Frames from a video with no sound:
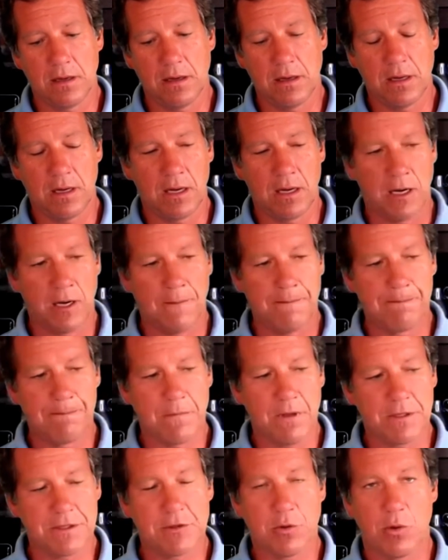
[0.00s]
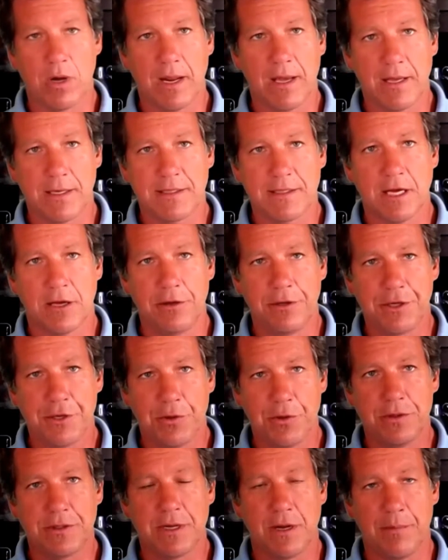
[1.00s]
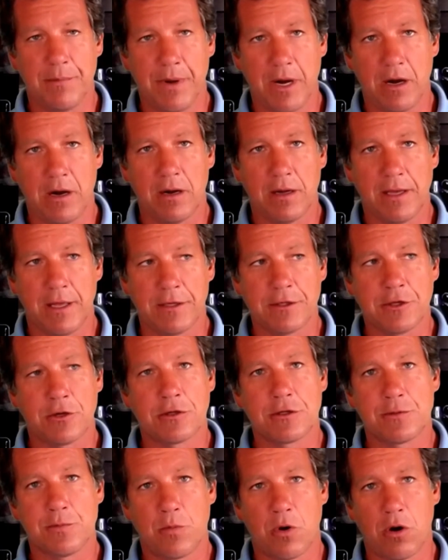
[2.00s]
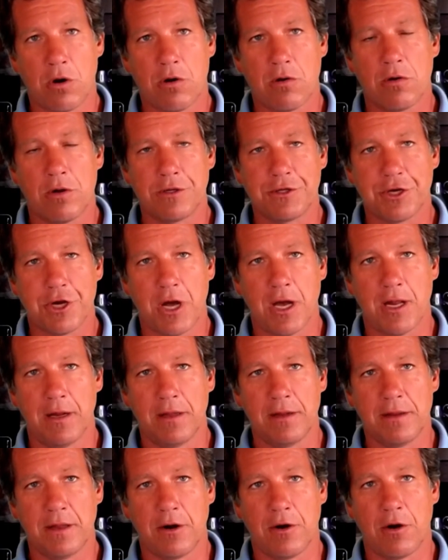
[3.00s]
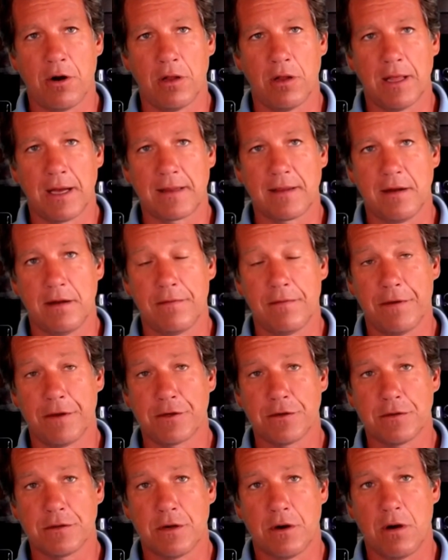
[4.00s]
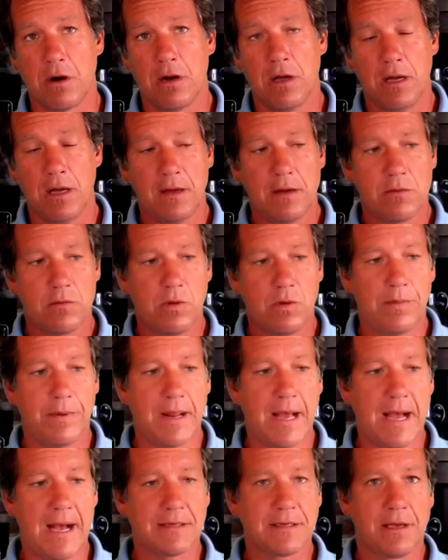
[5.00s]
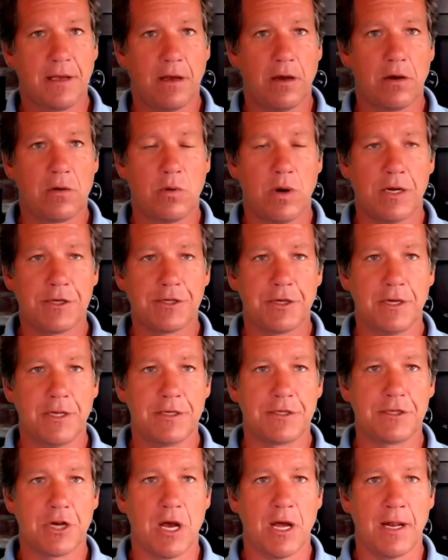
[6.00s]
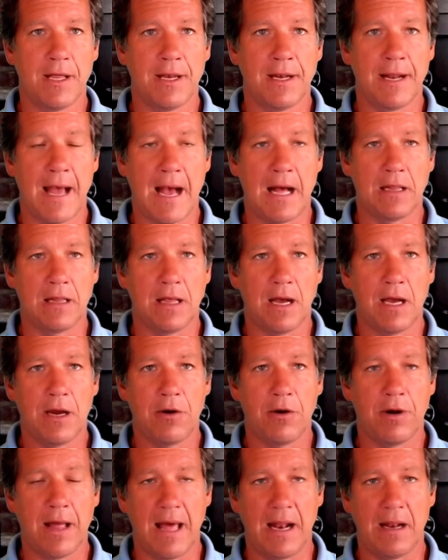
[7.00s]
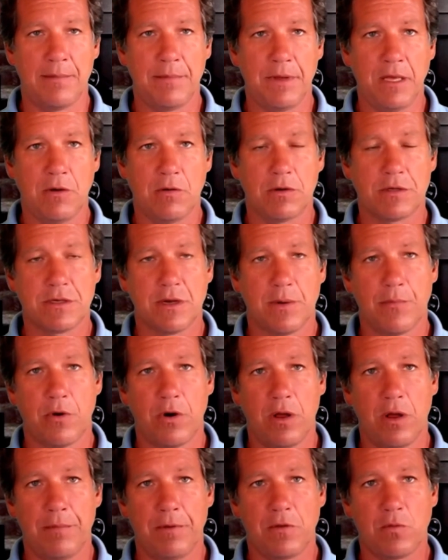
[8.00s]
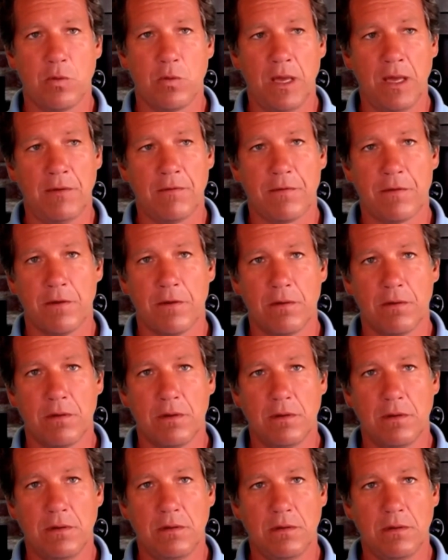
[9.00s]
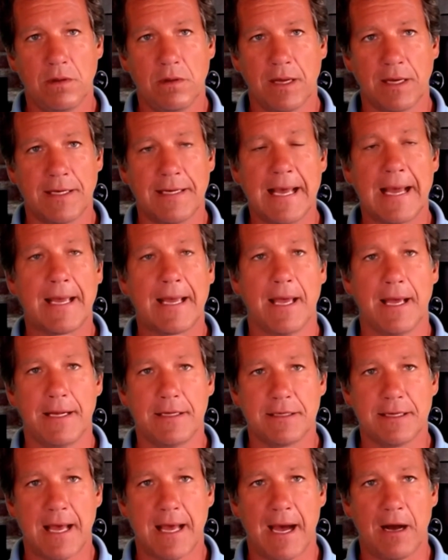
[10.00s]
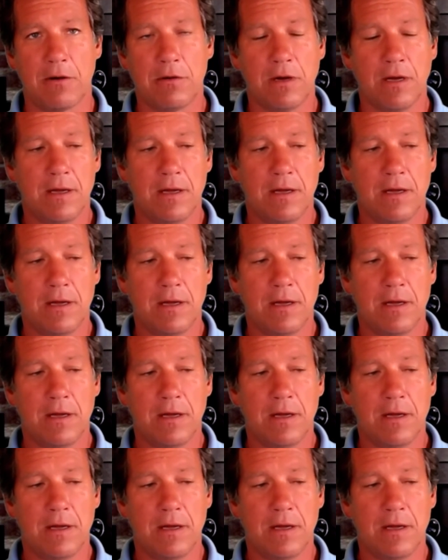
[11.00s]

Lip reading: So what I can tell you, too, is that Americans are smarter on China than our elected officials are. We've been asking a question, is China an ally or an enemy or somewhere in between for like decades now?